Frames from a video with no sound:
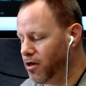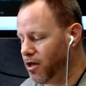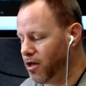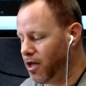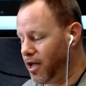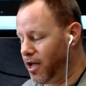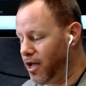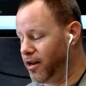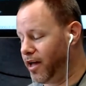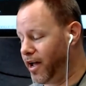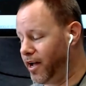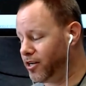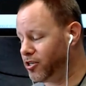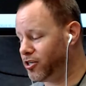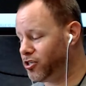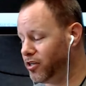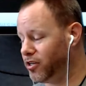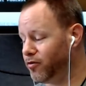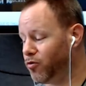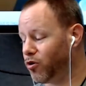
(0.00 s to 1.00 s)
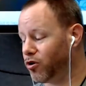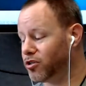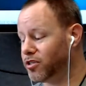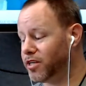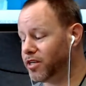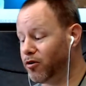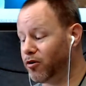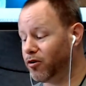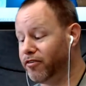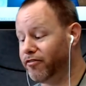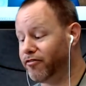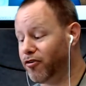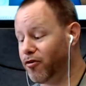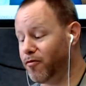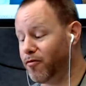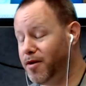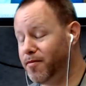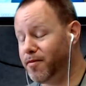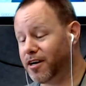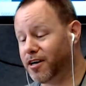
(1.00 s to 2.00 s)
And actually, it works out good for
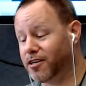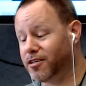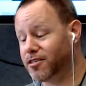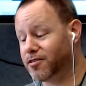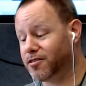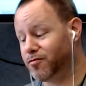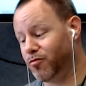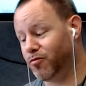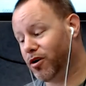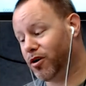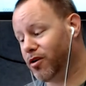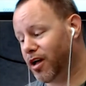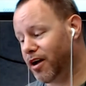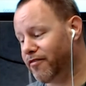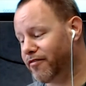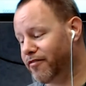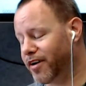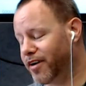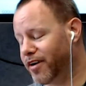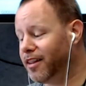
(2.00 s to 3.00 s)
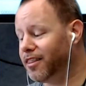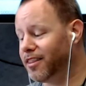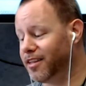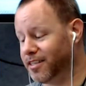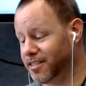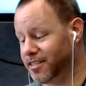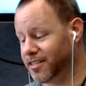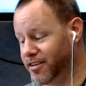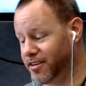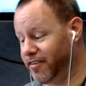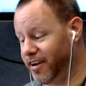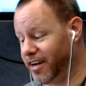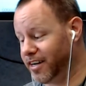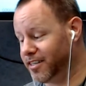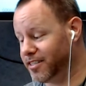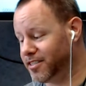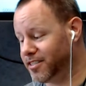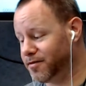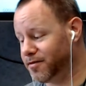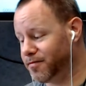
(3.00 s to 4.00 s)
me because, well, I've got this
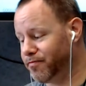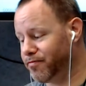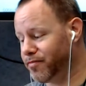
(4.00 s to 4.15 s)
device